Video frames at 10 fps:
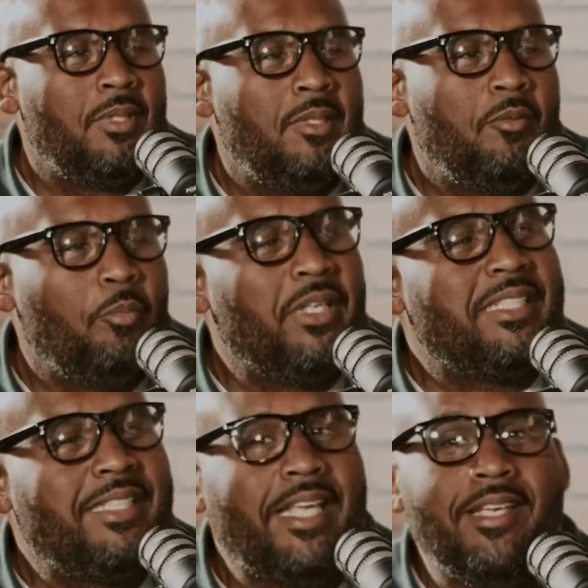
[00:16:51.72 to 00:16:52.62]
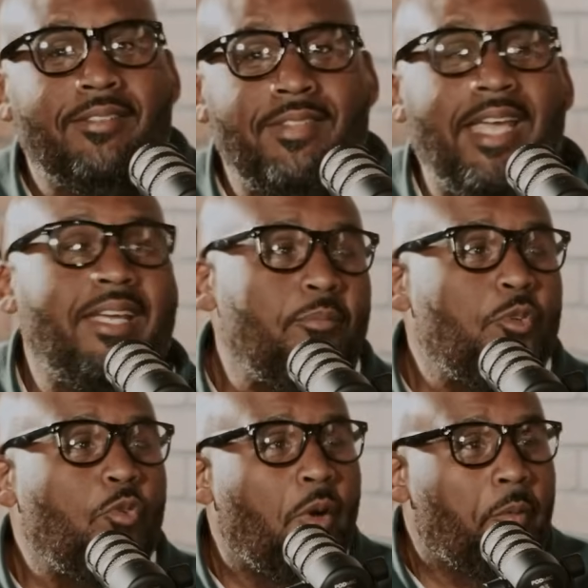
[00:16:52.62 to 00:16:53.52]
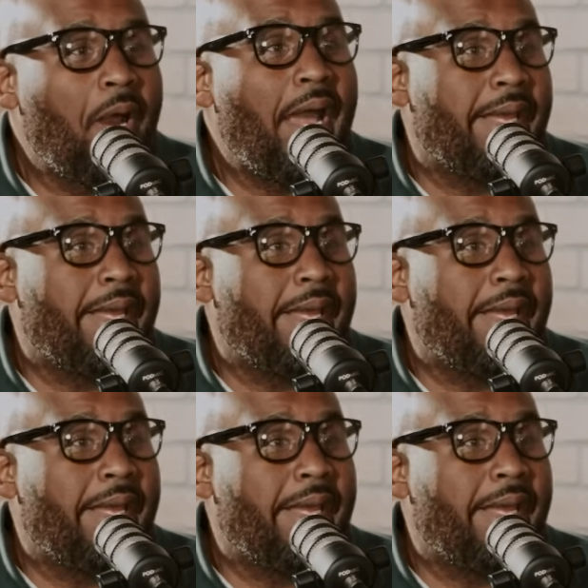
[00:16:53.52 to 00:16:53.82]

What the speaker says: but still think I'm doing right.